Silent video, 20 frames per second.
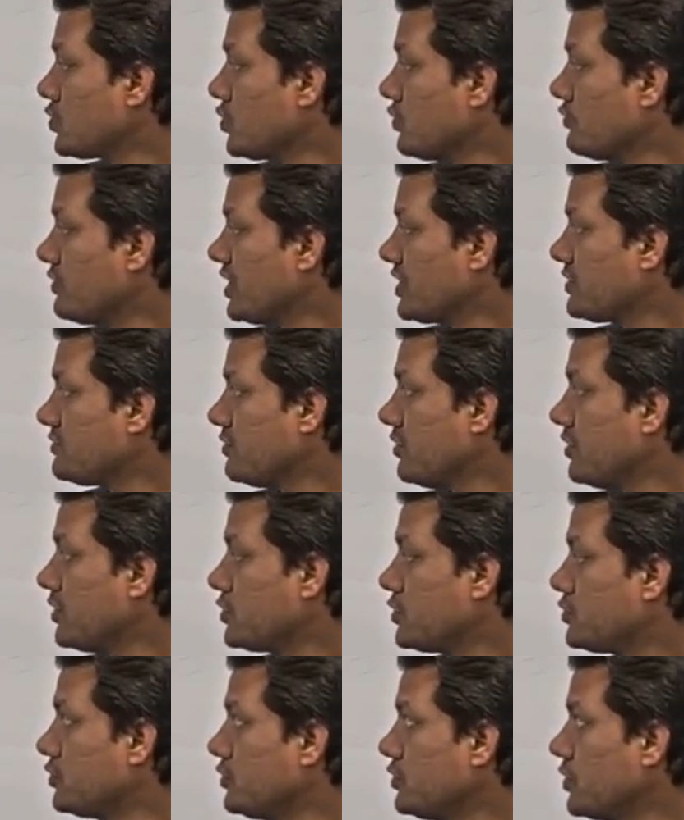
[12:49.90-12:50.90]
So what
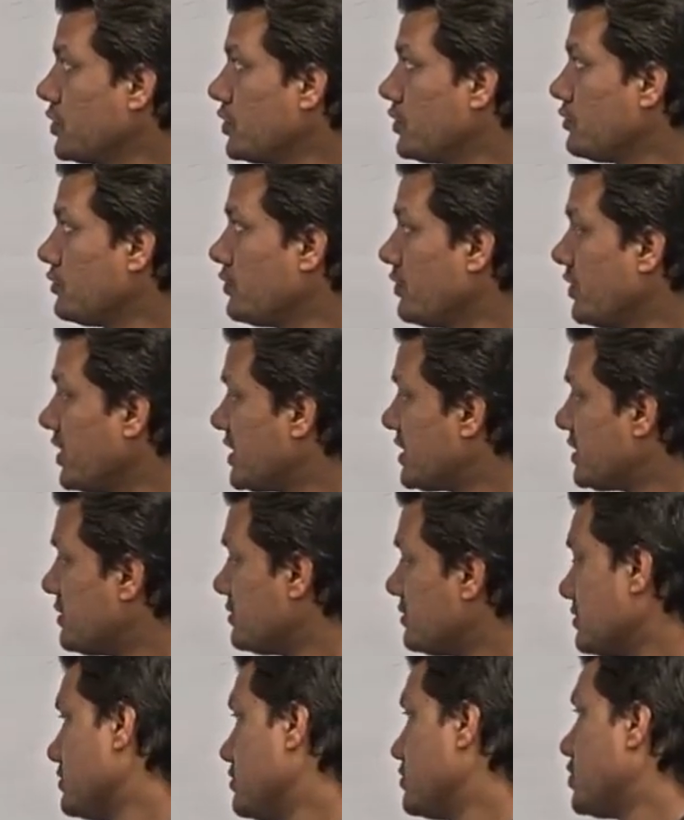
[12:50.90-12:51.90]
we'll do, we will
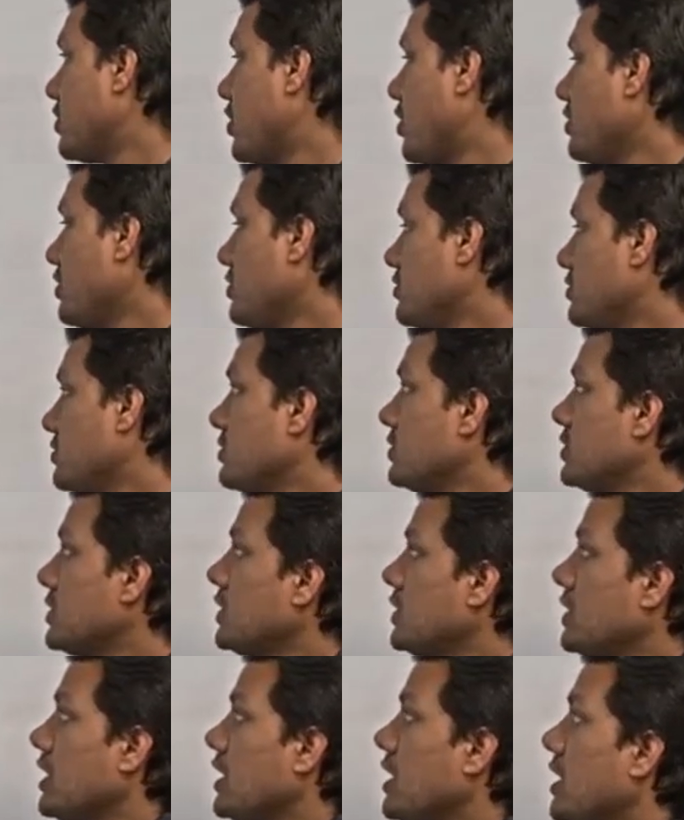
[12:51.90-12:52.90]
draw
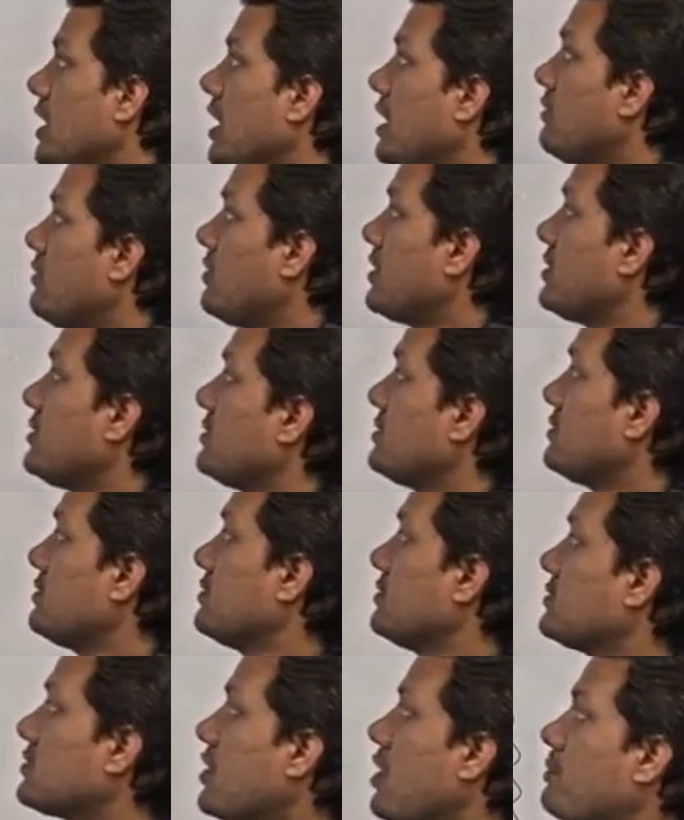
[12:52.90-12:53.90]
our
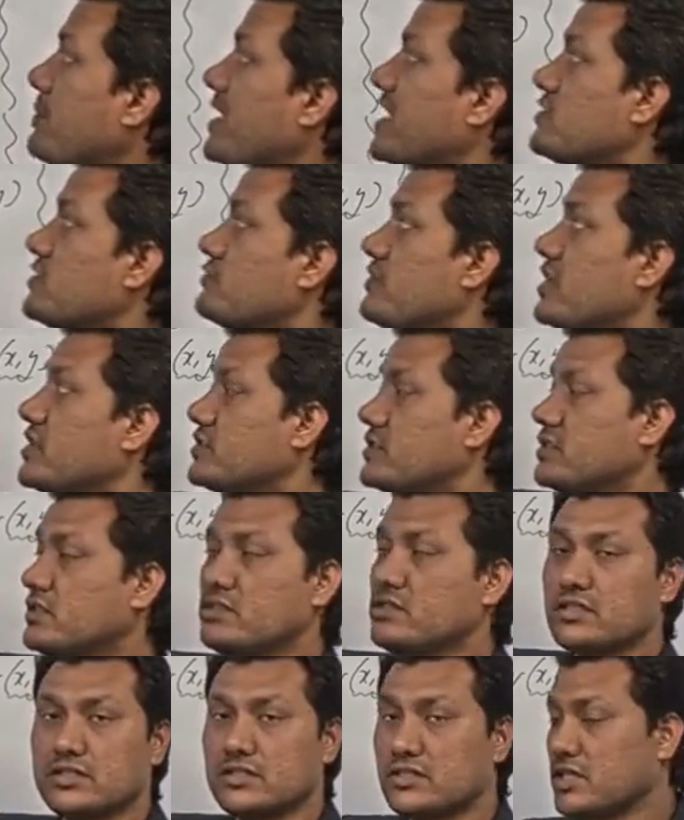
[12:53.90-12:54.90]
complex
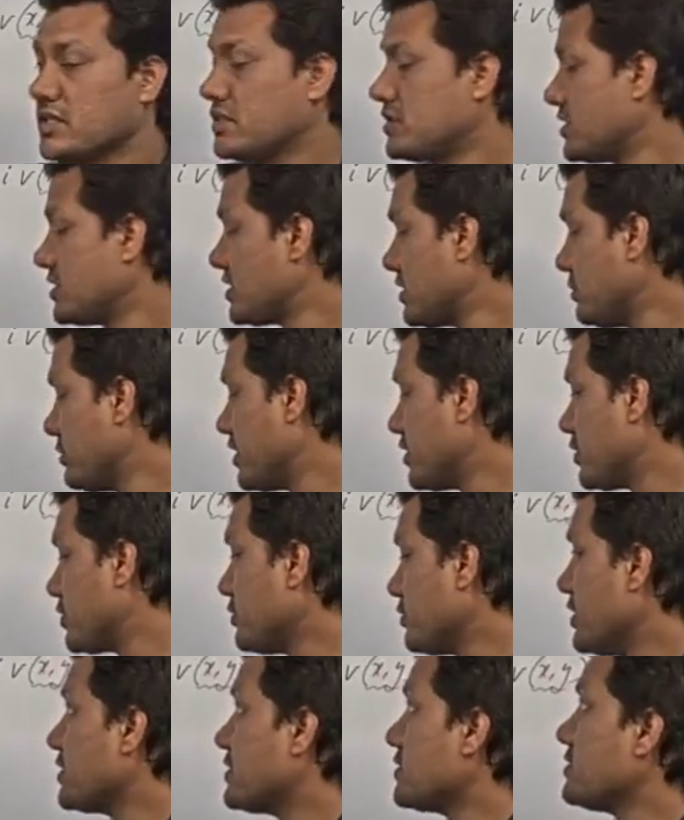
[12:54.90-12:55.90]
function just similar
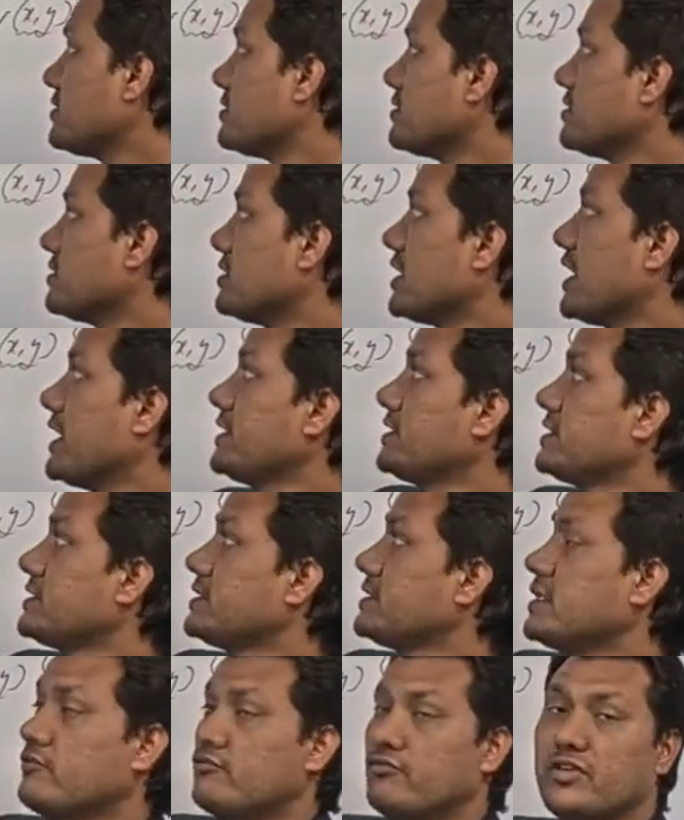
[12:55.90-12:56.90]
to this, right?
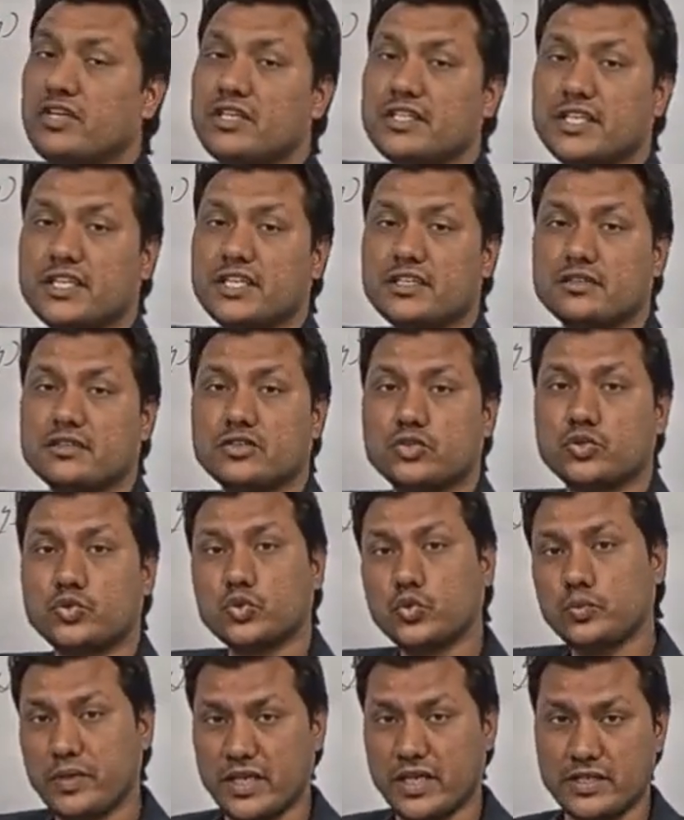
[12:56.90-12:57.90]
We'll take
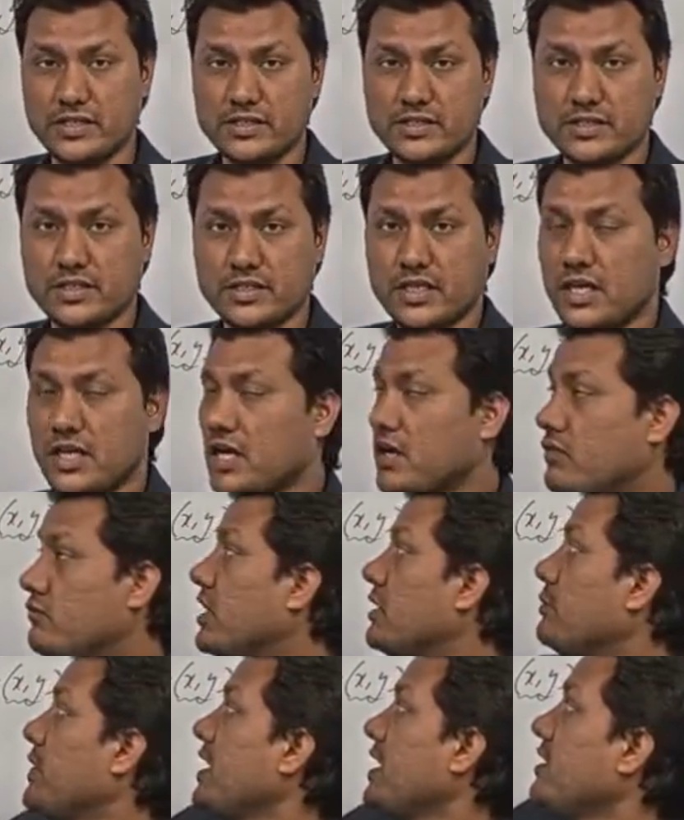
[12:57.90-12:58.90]
2 planes, one